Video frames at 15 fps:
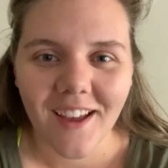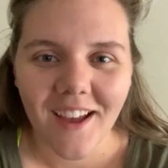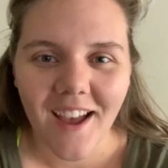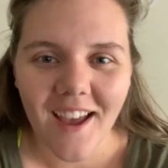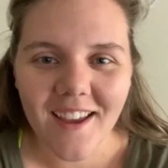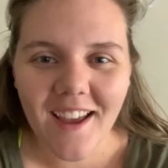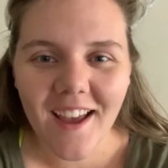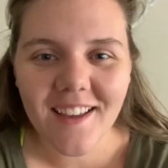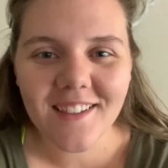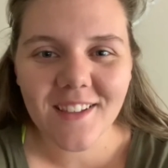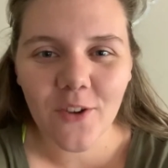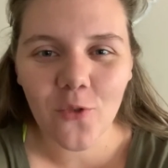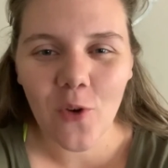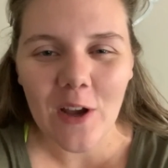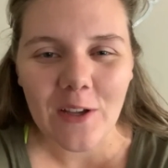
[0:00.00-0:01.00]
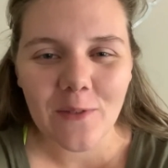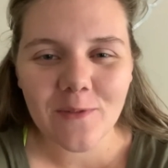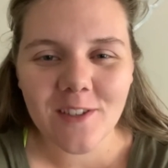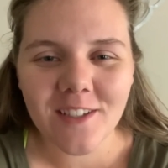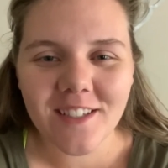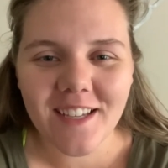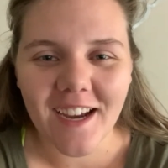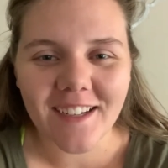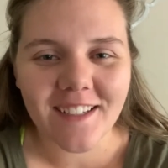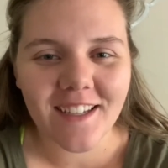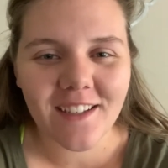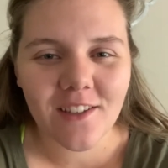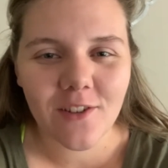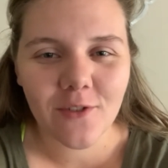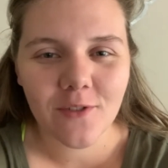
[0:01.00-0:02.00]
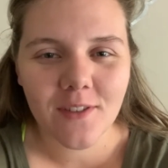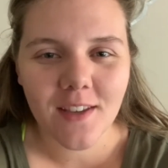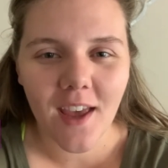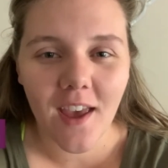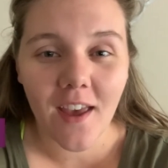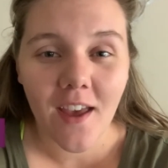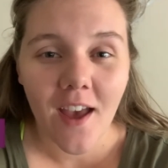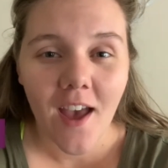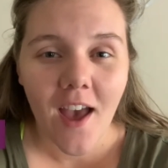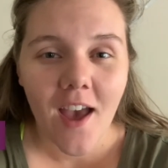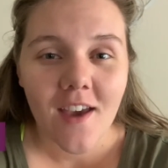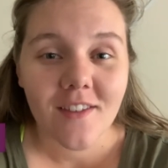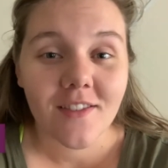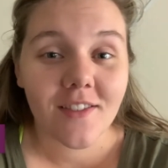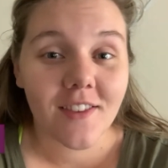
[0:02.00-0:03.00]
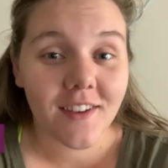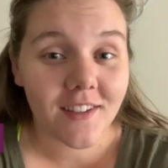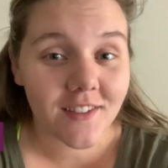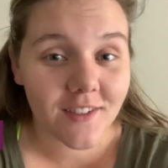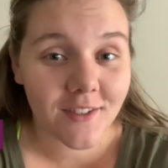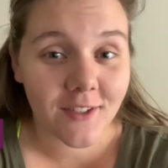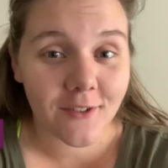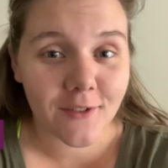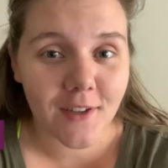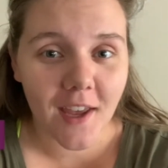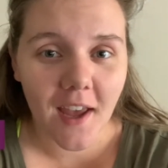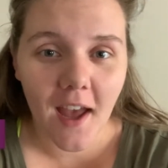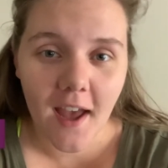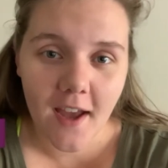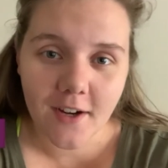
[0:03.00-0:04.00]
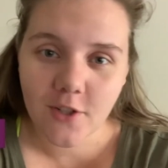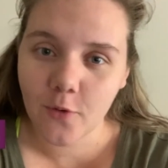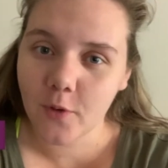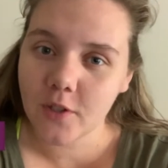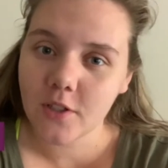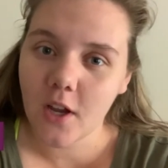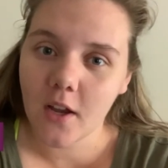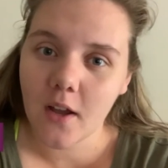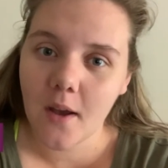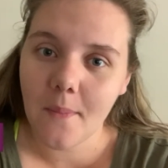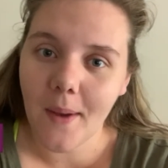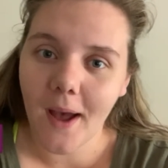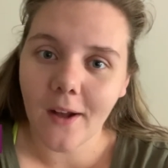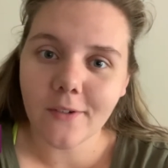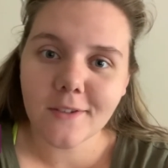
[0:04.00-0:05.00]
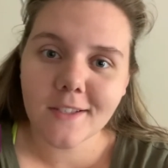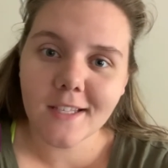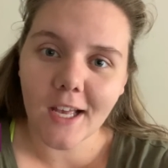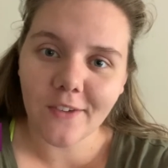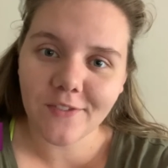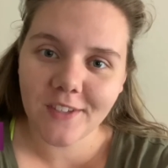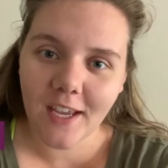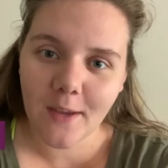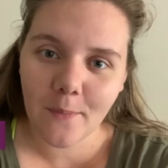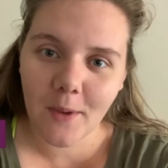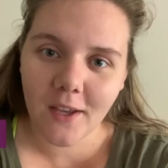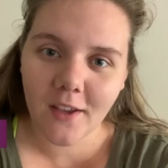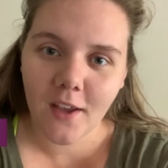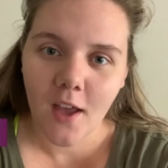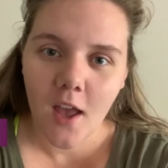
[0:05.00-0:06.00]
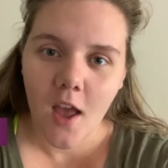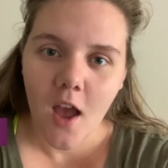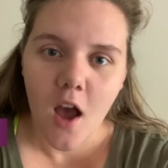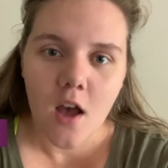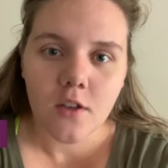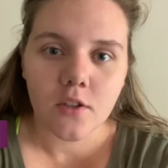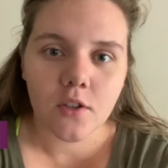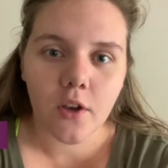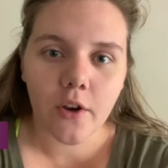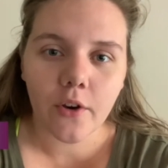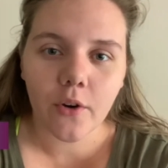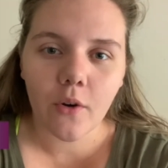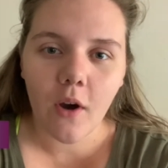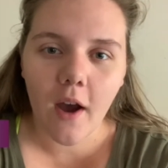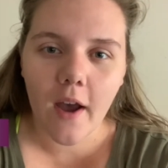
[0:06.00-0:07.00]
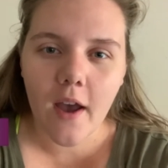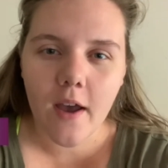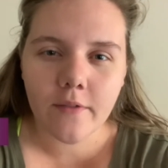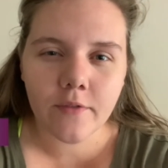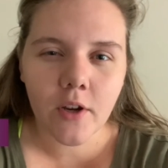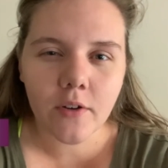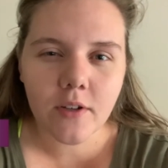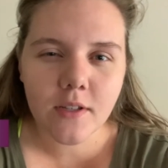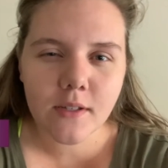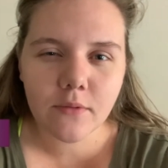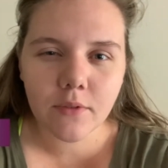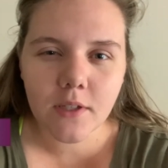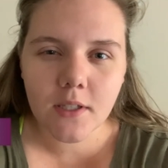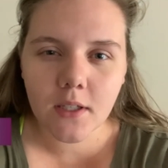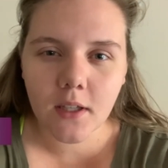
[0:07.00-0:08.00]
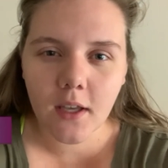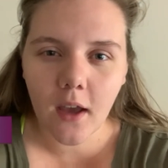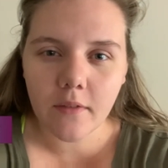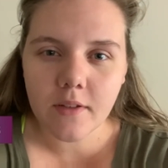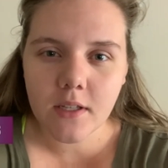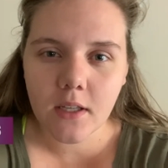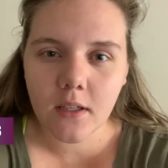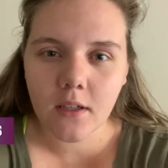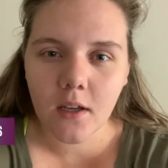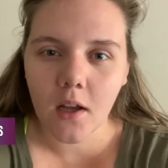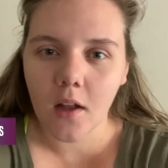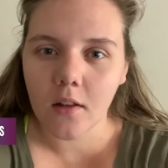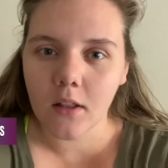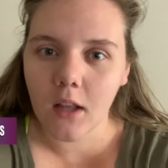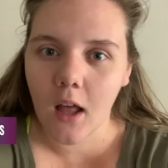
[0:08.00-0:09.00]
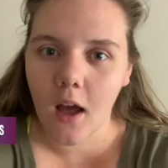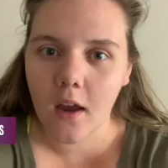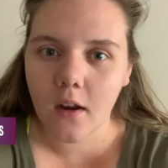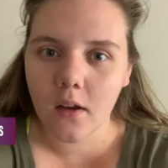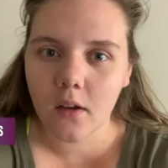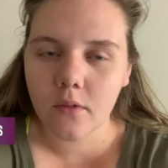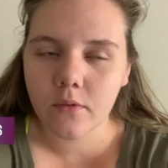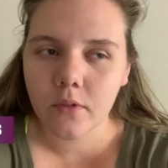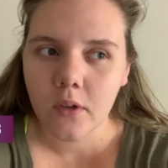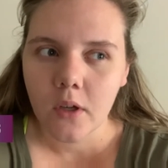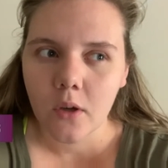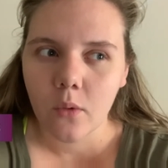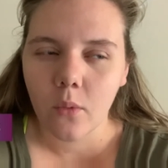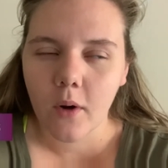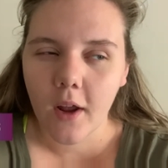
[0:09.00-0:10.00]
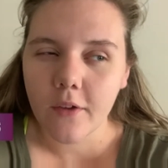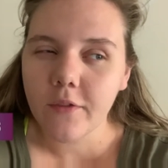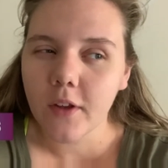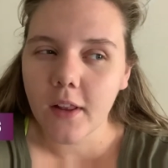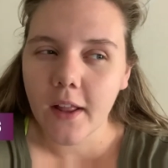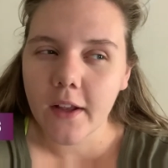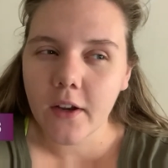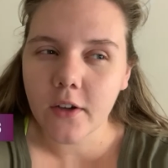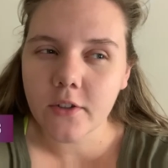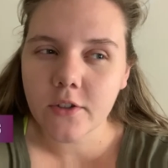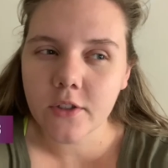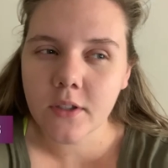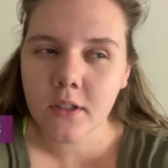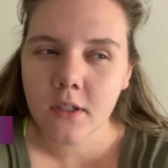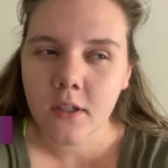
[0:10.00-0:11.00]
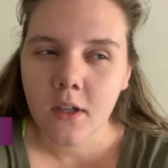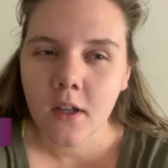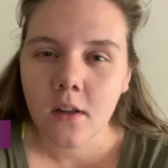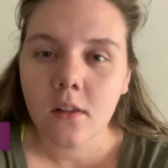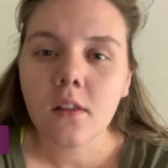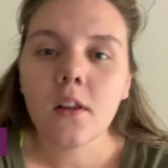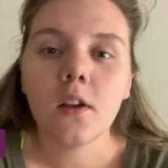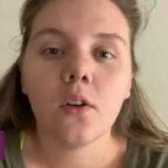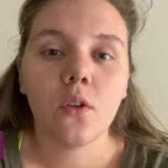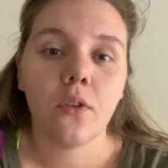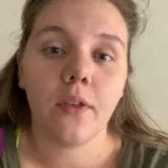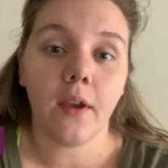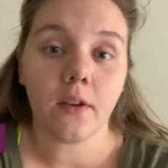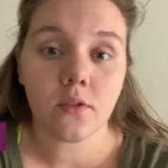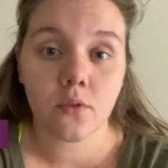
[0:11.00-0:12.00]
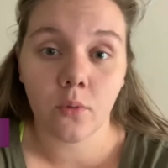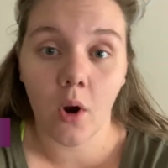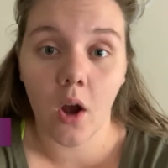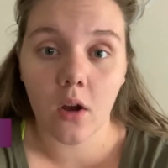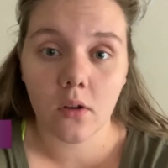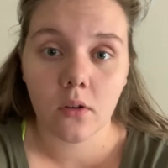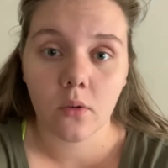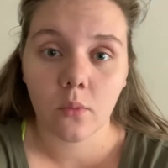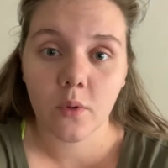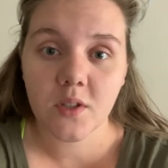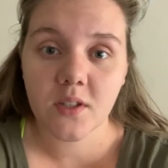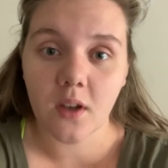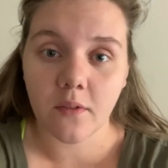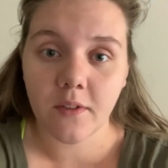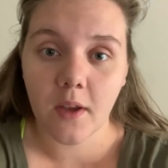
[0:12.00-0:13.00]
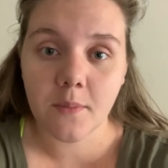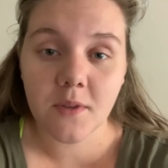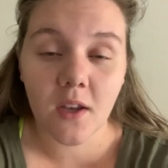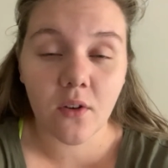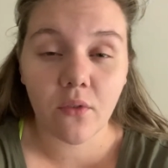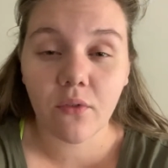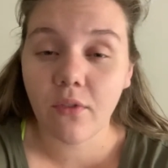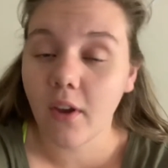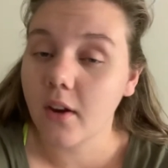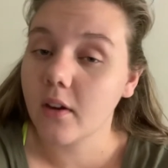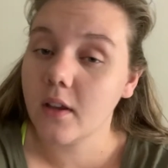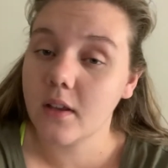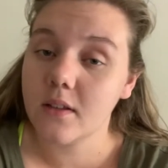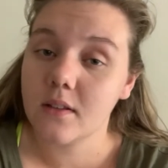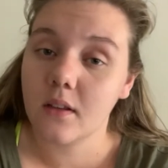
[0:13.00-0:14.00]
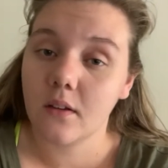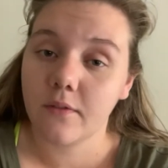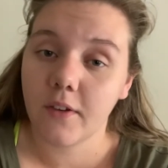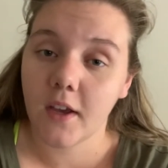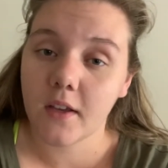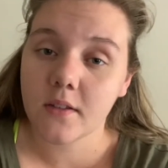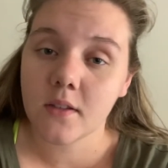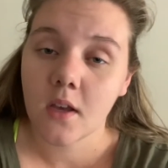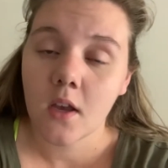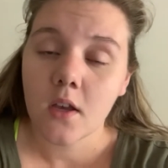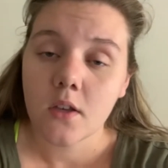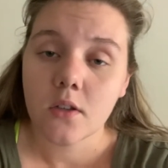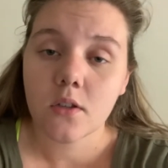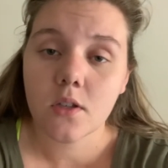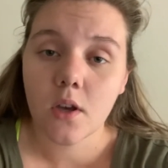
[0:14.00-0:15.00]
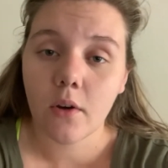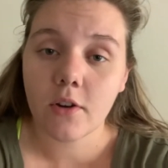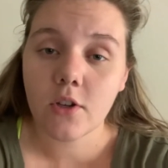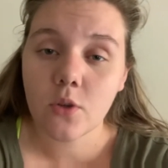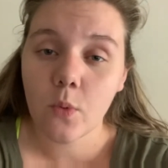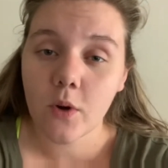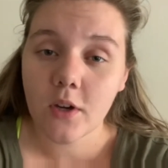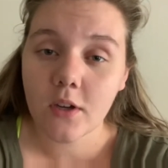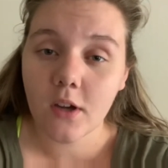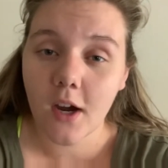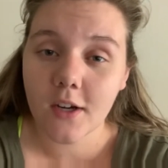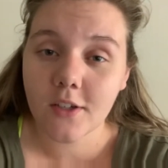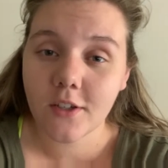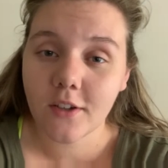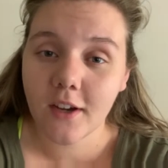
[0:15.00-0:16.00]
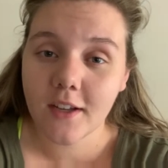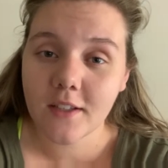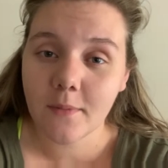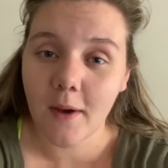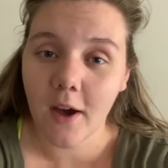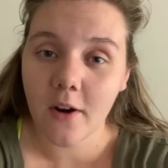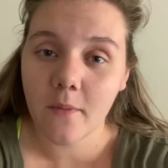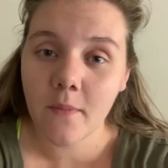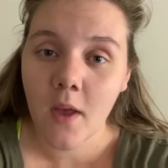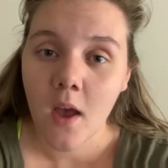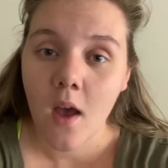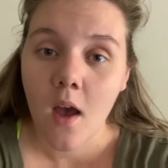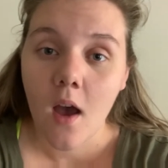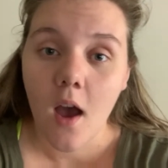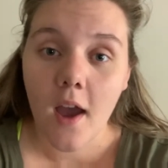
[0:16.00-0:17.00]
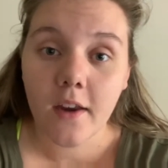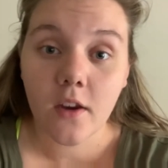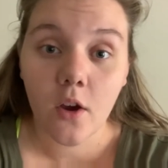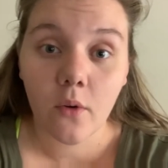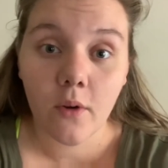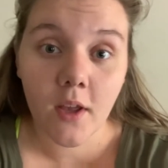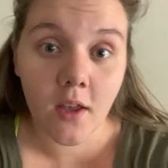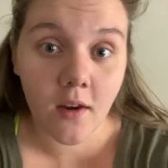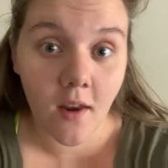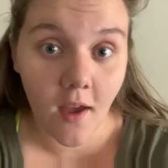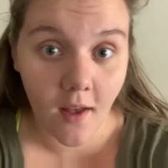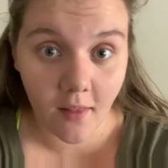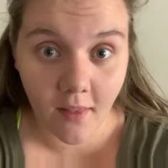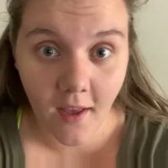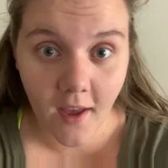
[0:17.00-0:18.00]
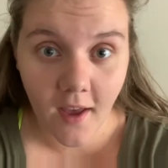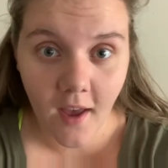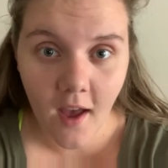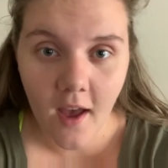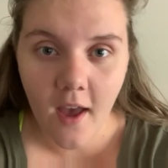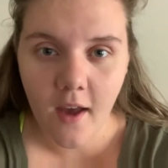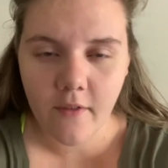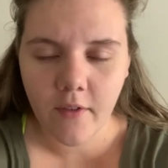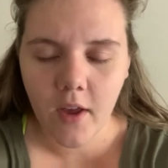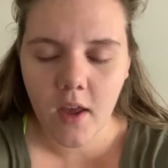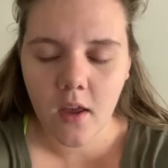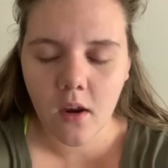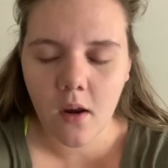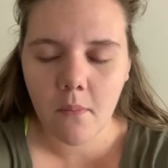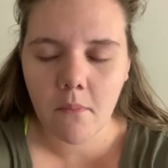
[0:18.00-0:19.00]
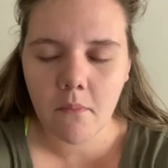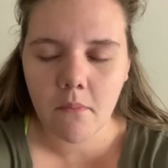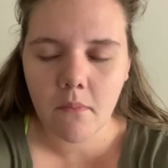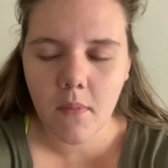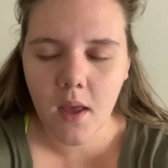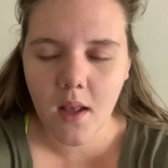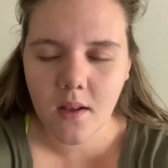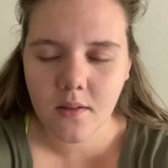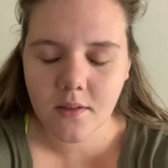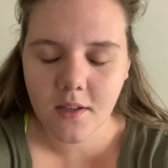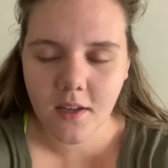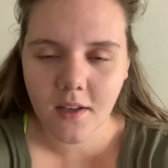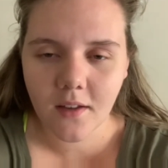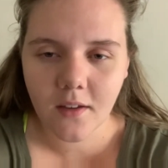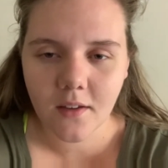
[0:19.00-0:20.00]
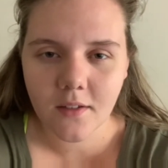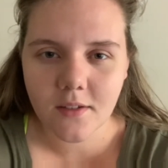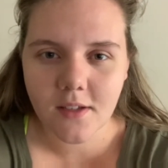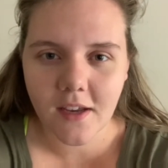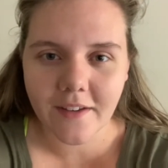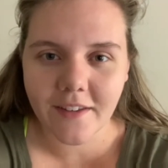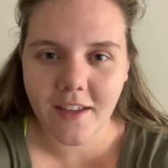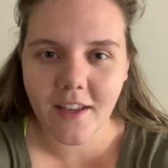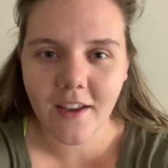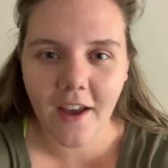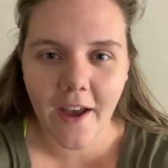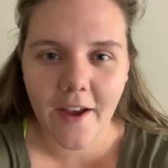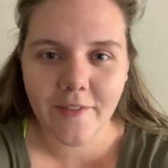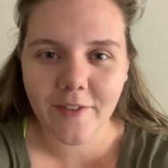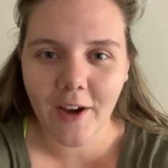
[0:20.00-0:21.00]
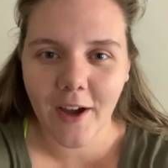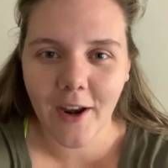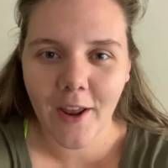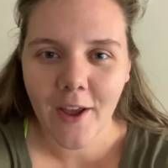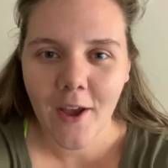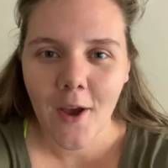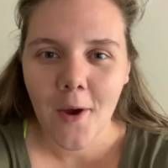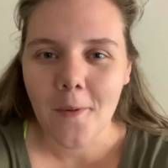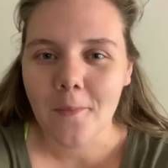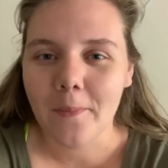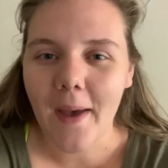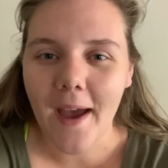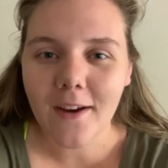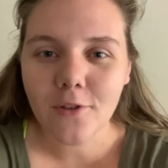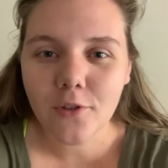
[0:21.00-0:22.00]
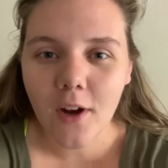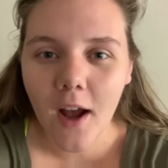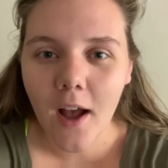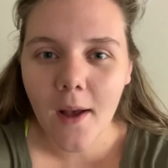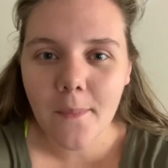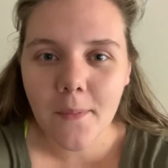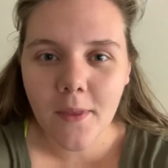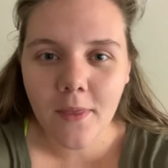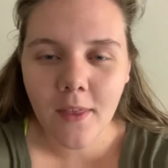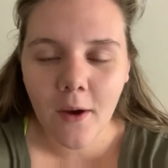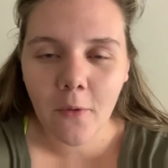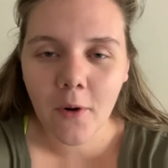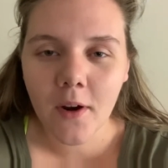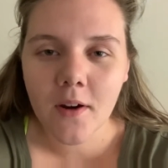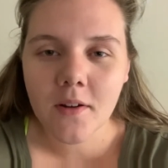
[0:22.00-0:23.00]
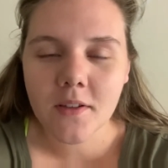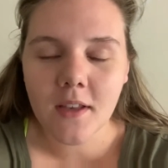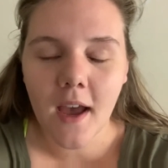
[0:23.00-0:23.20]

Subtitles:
Hi guys, and welcome to Technique Tuesday. This Tuesday, I actually want to talk about self-taping. So I've noticed recently I've seen a lot of what I feel like are just little things wrong with self-tapes that are very easy to fix. So I just want to talk to you guys about them. I know in LA, I have an amazing technique. I've got backdrop that works.